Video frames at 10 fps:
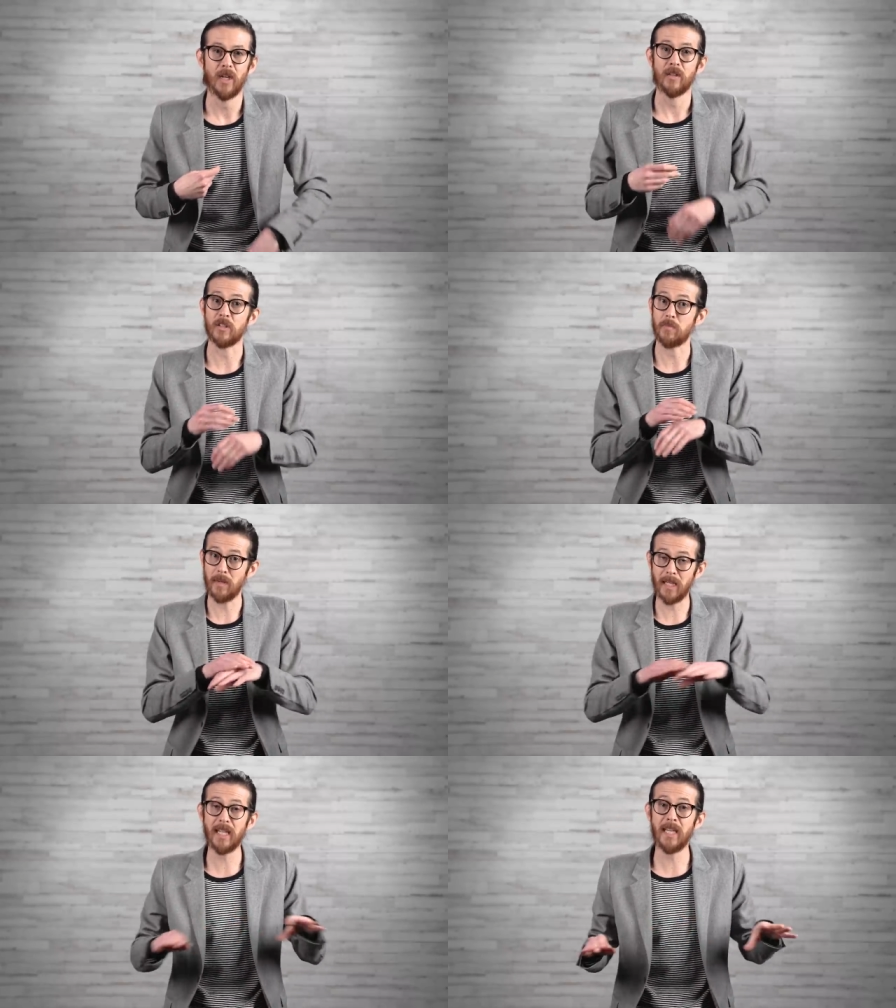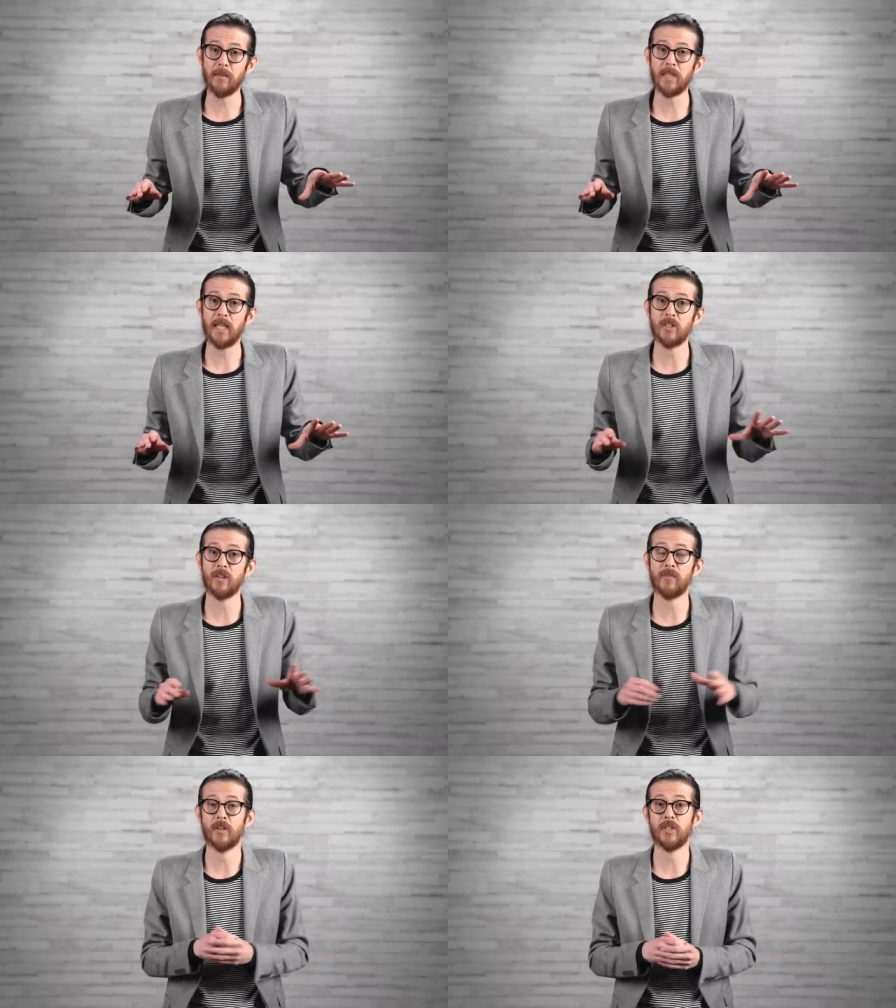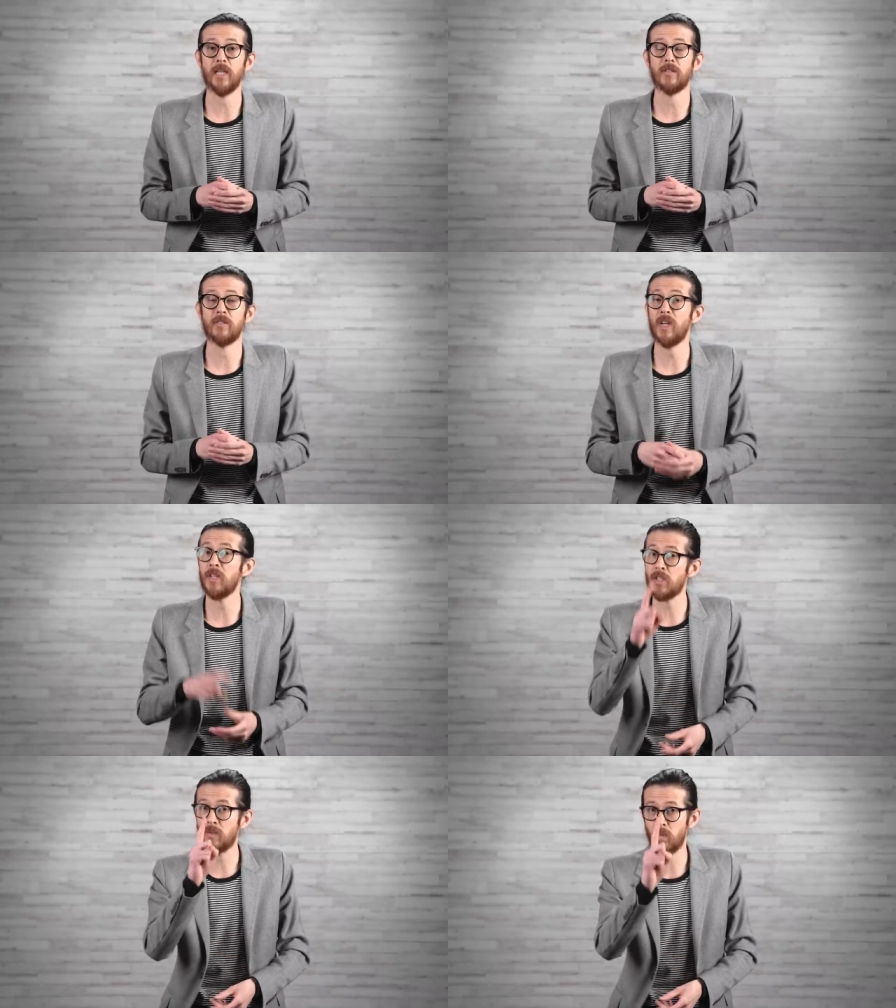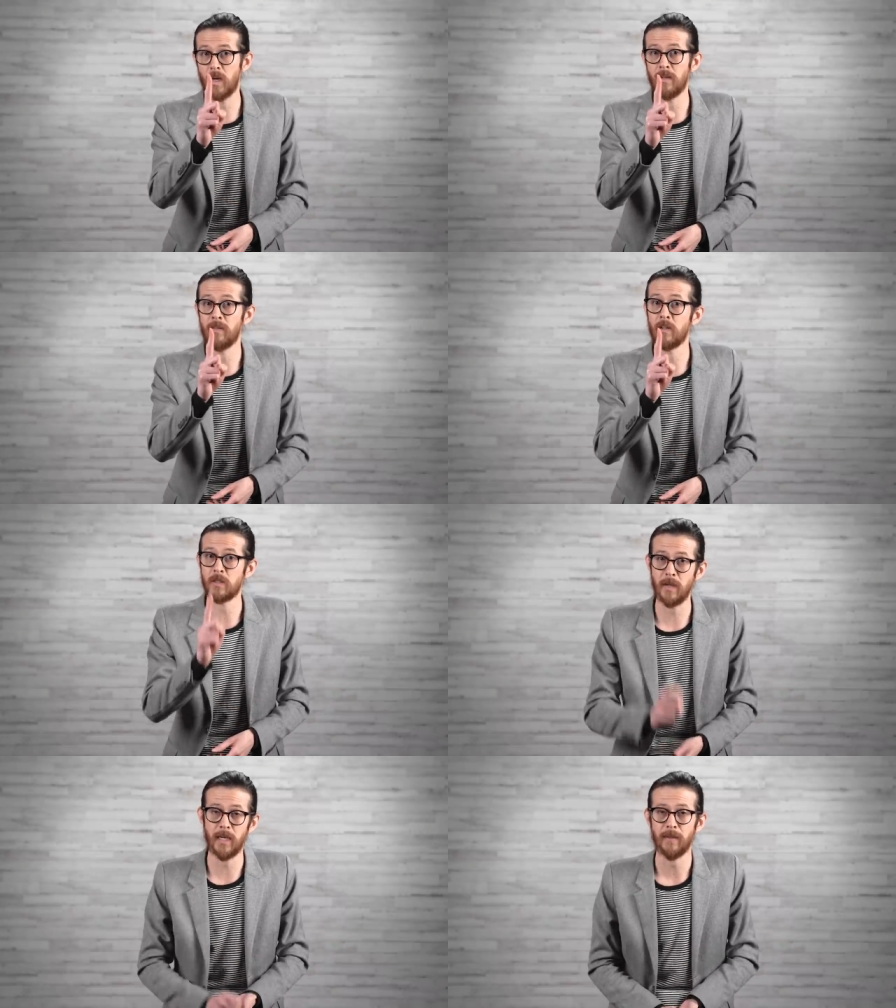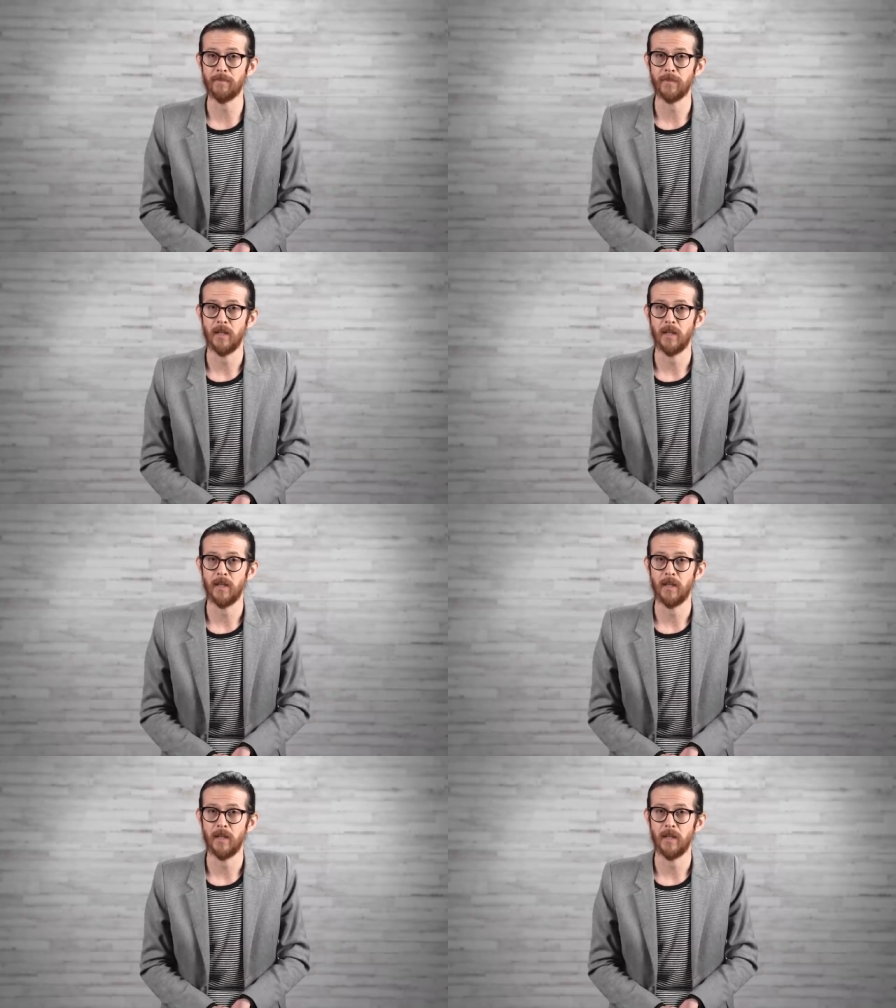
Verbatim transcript: There's many MTHFR genes. They're not just one, there's many.